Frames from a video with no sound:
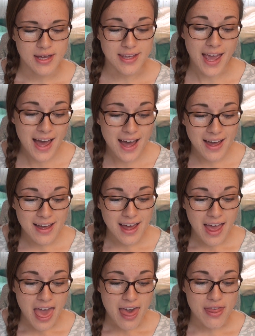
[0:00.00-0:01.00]
Yeah,
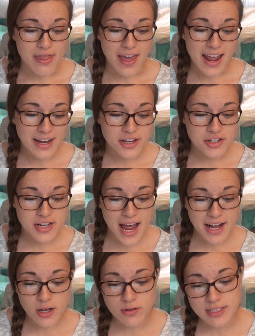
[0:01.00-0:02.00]
then your
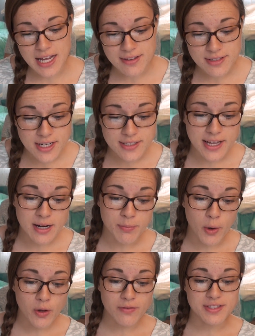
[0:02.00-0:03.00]
dad goes downstairs to get a
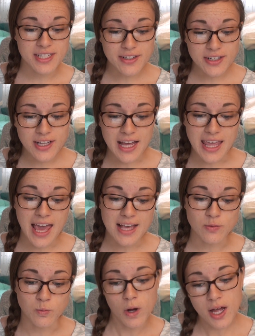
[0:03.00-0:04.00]
bowl of cereal, and
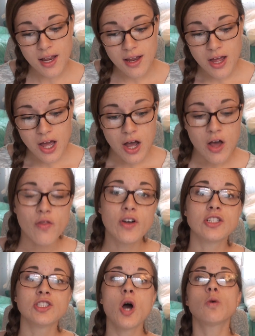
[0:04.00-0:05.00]
guess what?
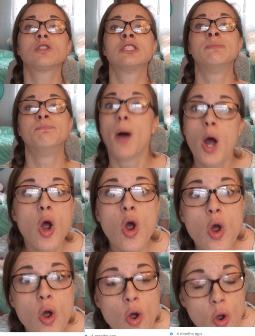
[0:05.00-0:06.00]
There's no
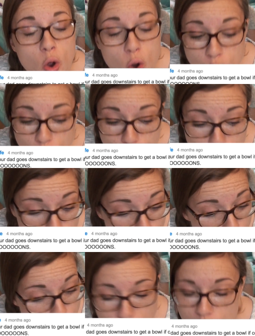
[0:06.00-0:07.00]

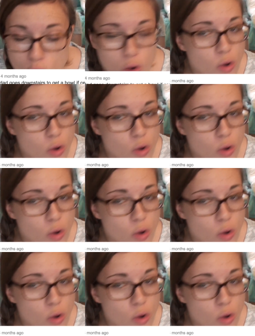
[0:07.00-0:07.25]
spoon!